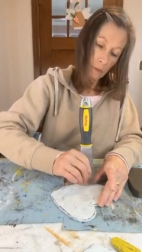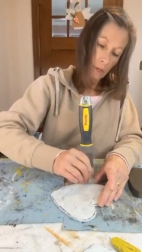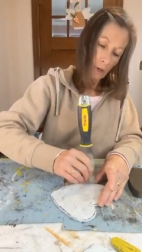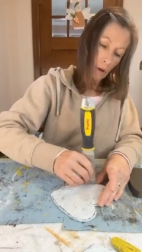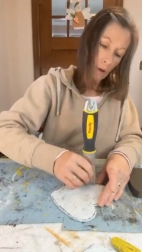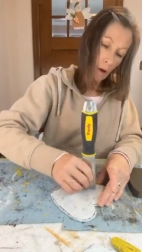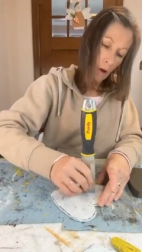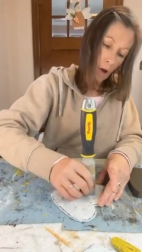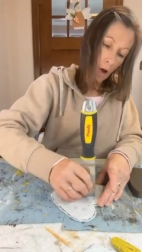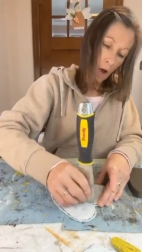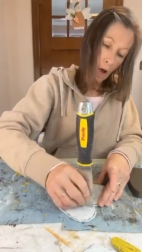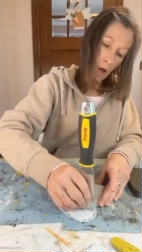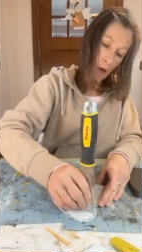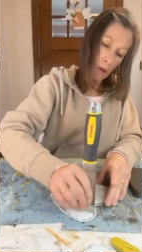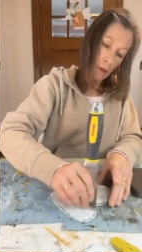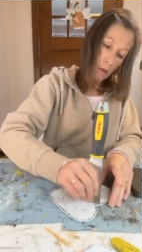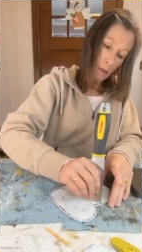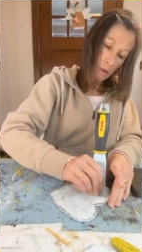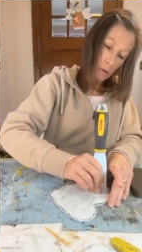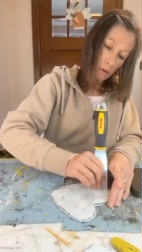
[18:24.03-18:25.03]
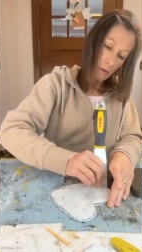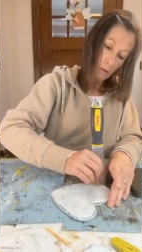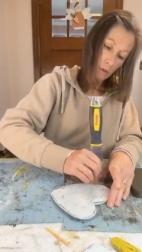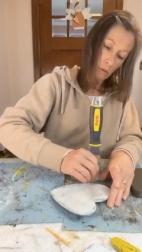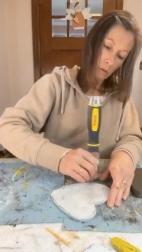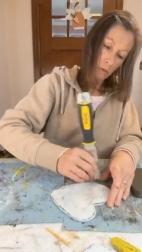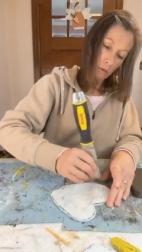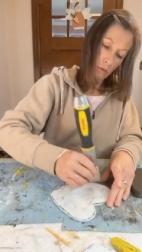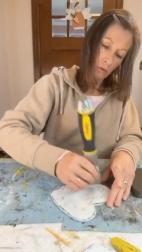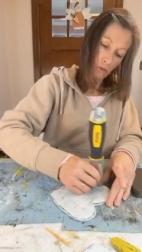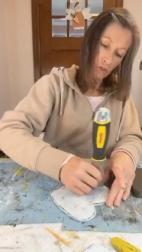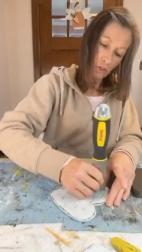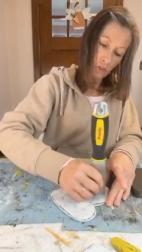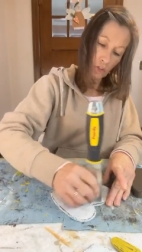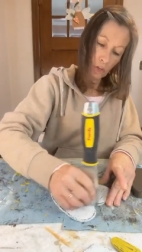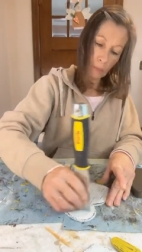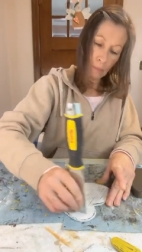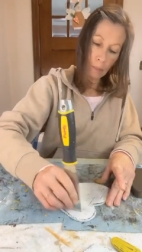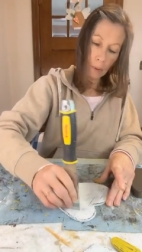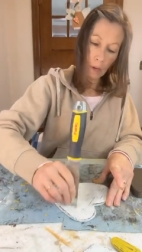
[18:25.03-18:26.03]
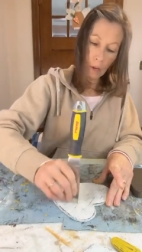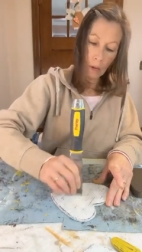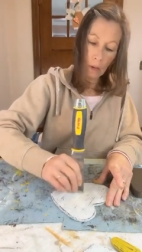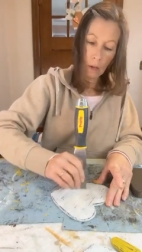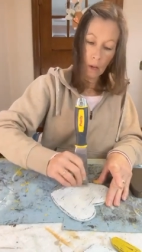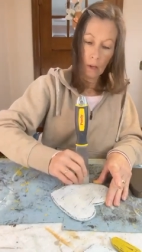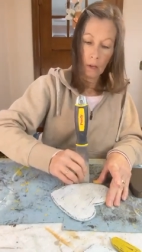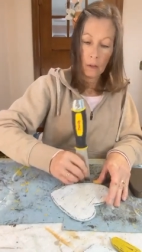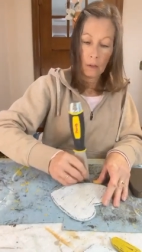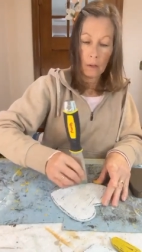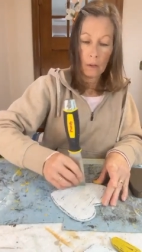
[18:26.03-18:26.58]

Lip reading: They'll all chippy,